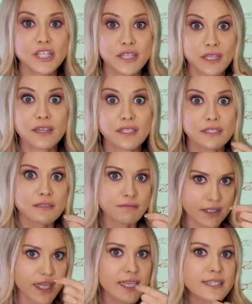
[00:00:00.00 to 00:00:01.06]
the
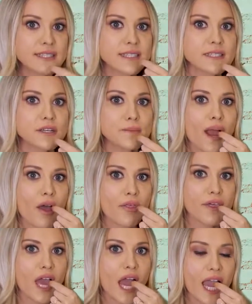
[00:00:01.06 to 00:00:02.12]
dentist is in her
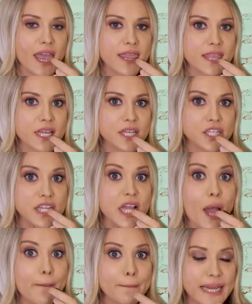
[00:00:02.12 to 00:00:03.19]
mouth, and
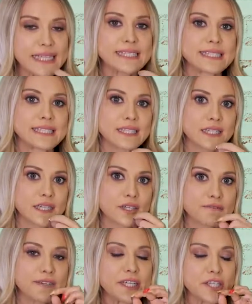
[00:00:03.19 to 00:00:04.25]
she bites her
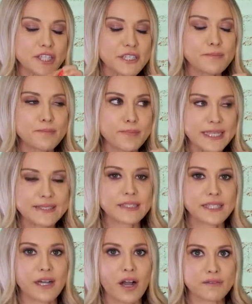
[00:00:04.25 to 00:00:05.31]
finger just
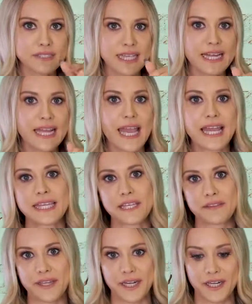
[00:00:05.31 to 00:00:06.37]
basically off. It's kind of
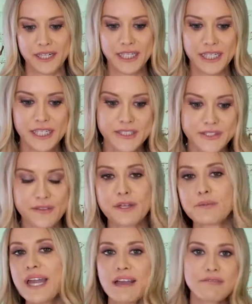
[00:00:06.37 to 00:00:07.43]
hanging there. So then
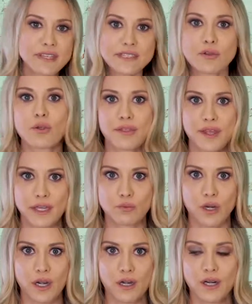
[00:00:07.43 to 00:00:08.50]
we have this whole thing
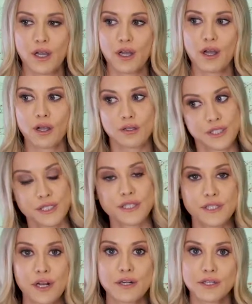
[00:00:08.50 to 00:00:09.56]
where Kristen's
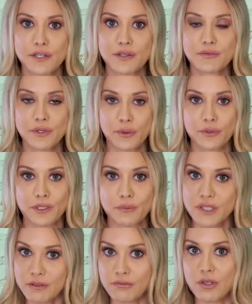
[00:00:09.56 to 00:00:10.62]
daughter could totally
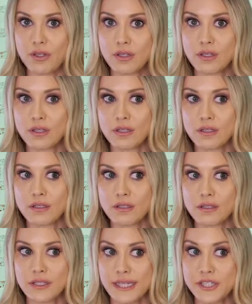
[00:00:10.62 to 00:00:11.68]
be evil,
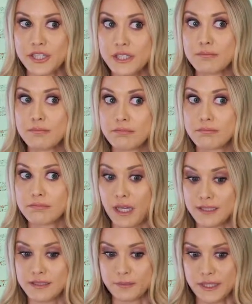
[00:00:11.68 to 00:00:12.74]
like she
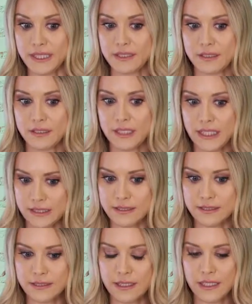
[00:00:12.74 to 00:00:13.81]
possibly
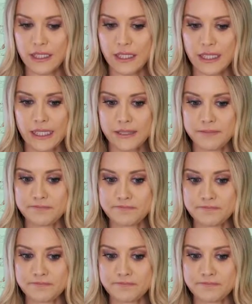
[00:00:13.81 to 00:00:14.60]
is. And